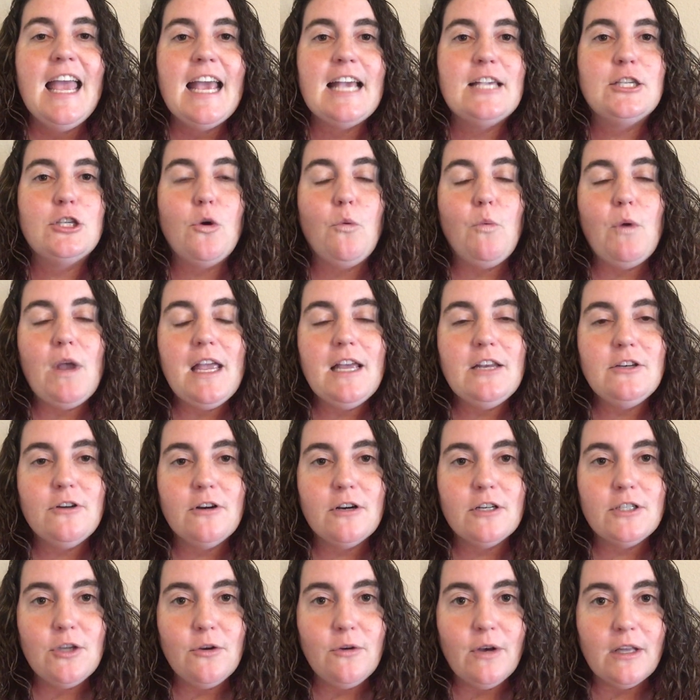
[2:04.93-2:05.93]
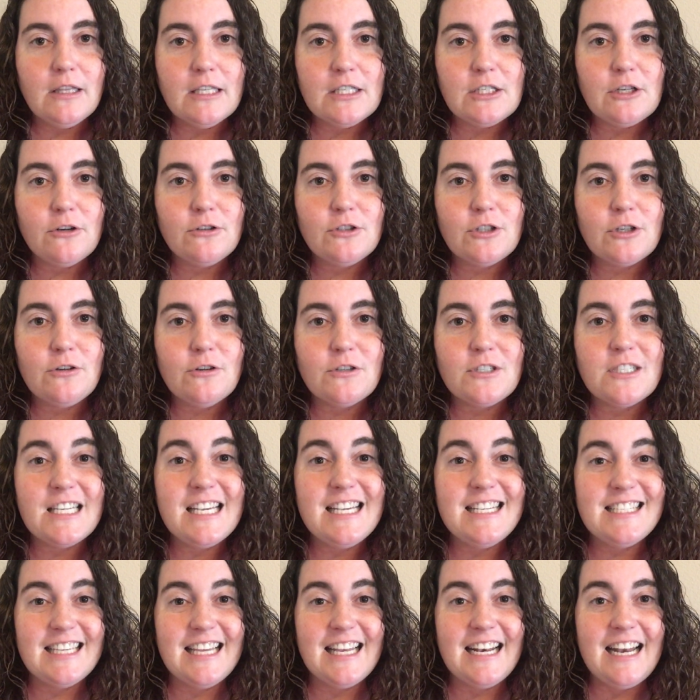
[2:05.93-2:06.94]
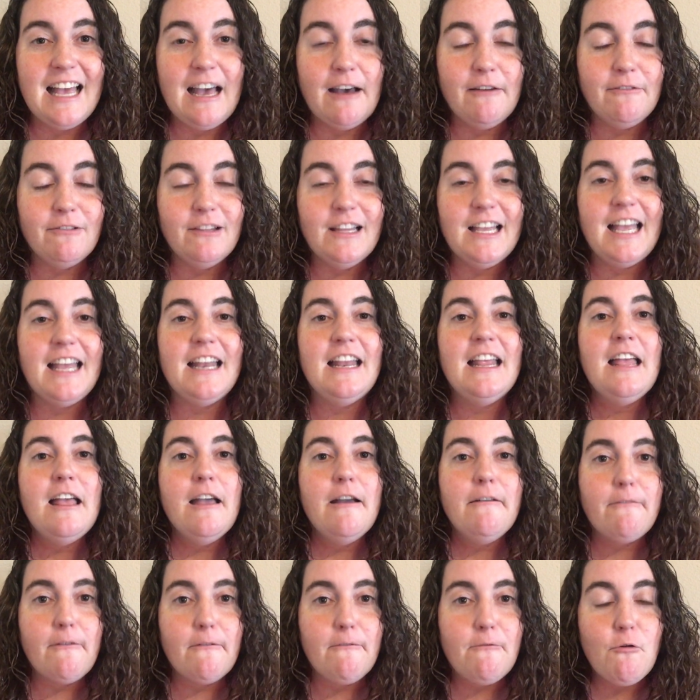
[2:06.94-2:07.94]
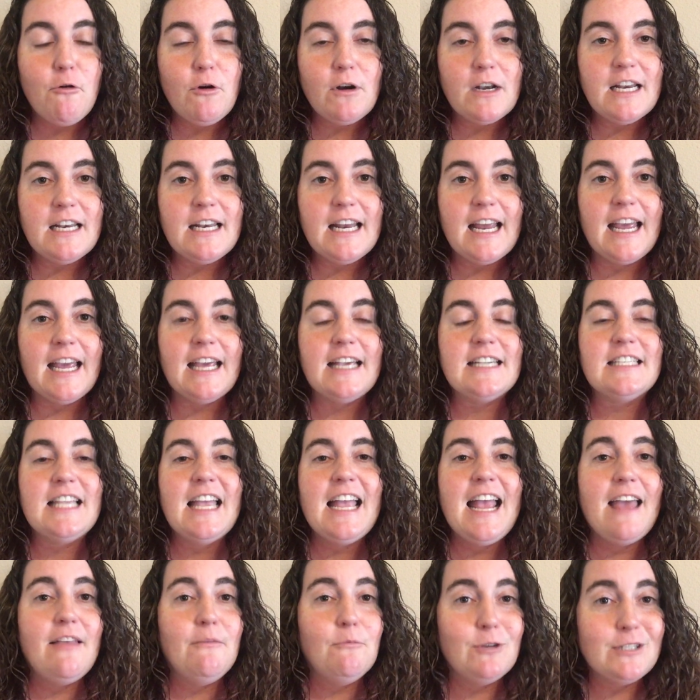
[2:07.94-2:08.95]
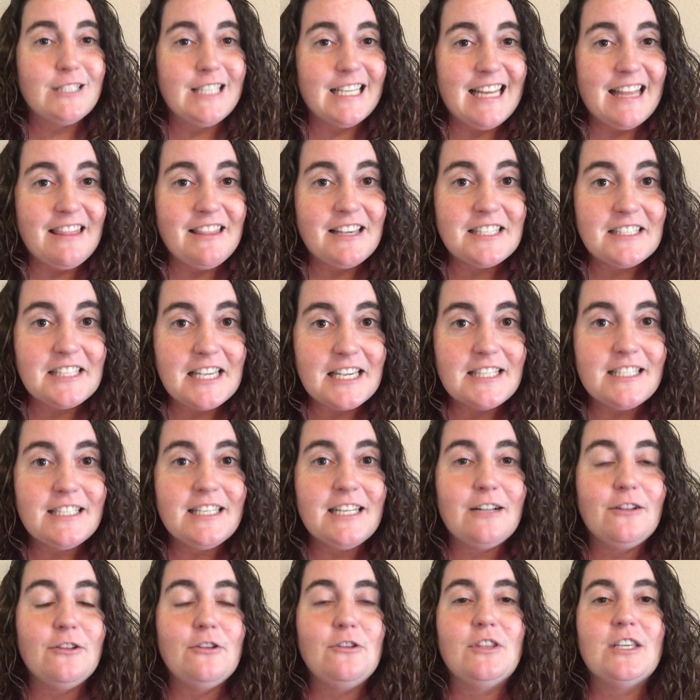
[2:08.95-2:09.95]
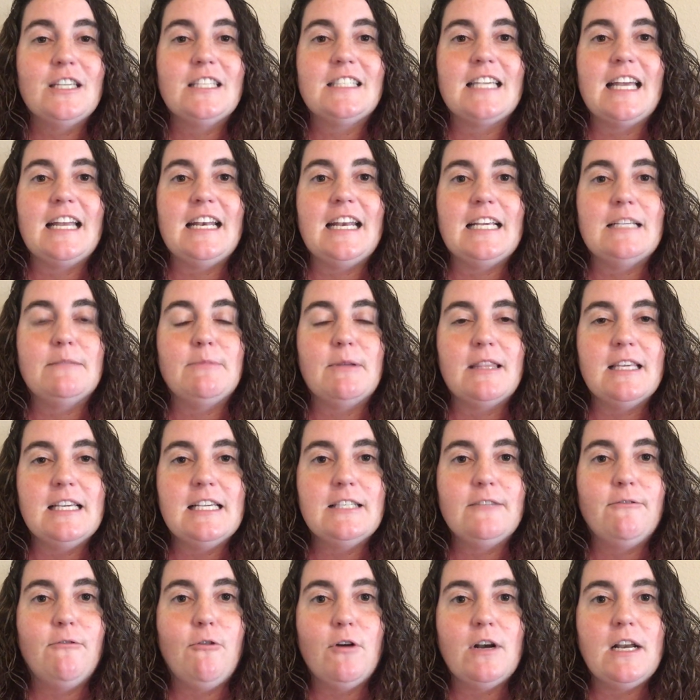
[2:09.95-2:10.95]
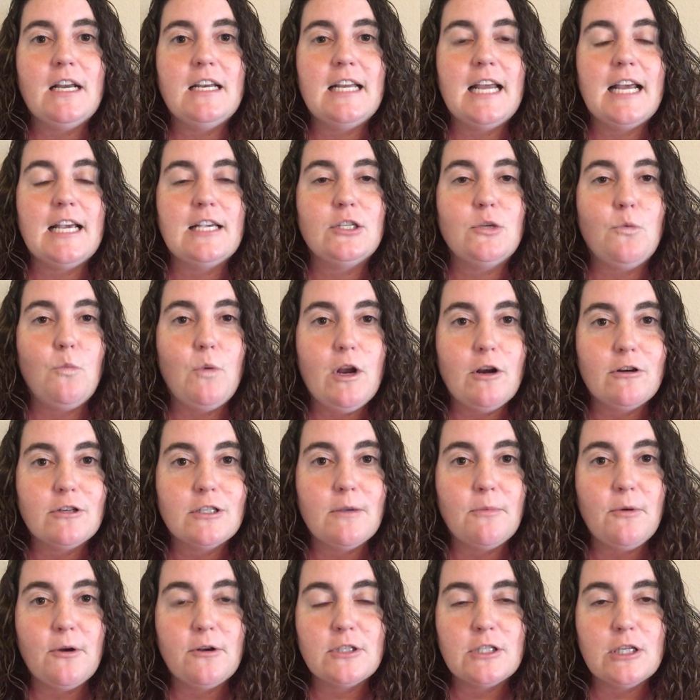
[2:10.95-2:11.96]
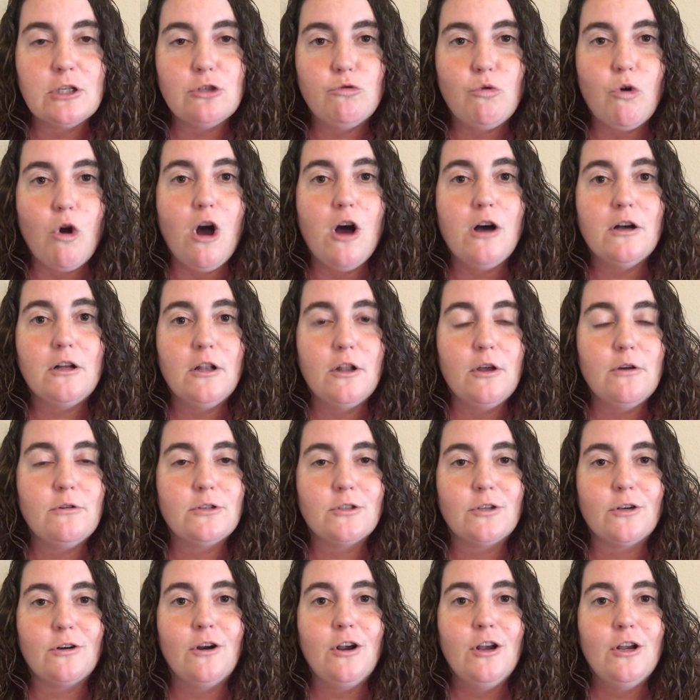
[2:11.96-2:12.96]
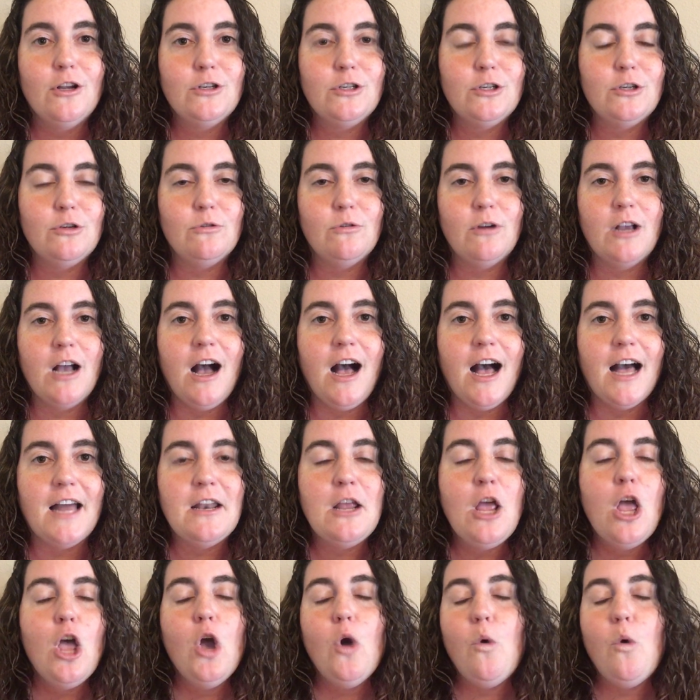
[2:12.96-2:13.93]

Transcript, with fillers: And so we enter into a liturgical season of Lent for 40 days. And once again, this doesn't include the Sundays, but these 40 days, we are supposed to draw closer to God.